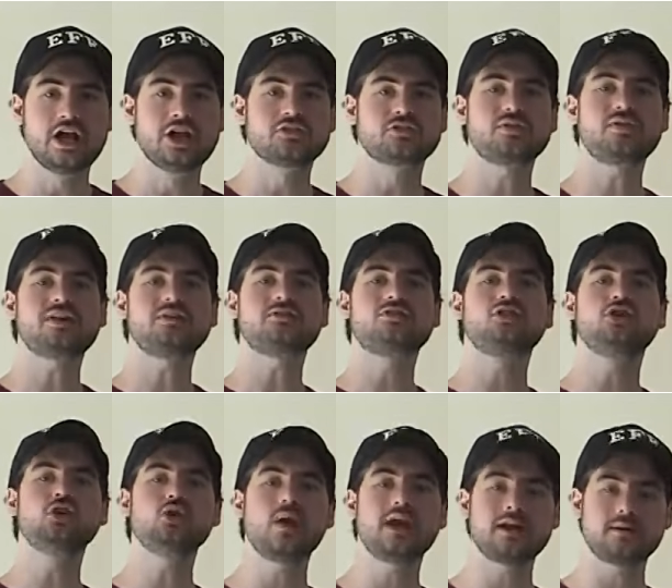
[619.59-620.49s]
So if I have
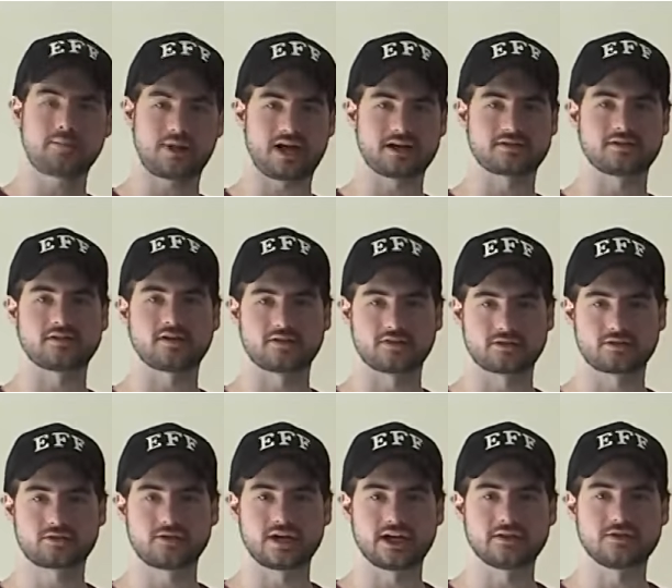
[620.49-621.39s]
two edit boxes on the
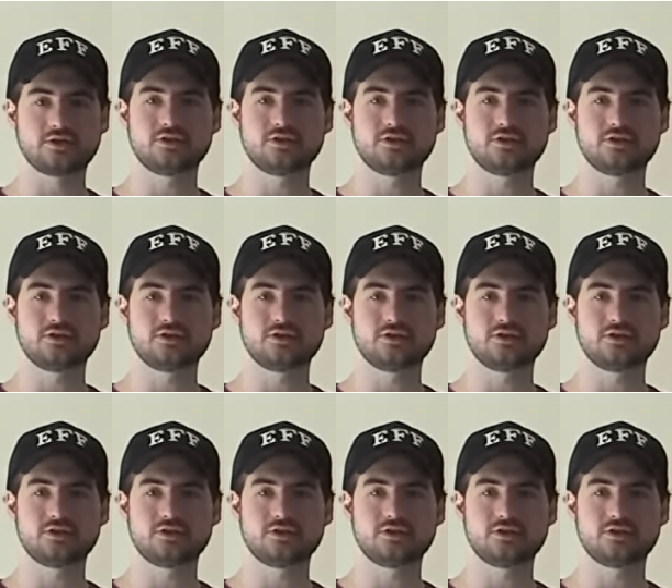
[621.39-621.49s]
screen,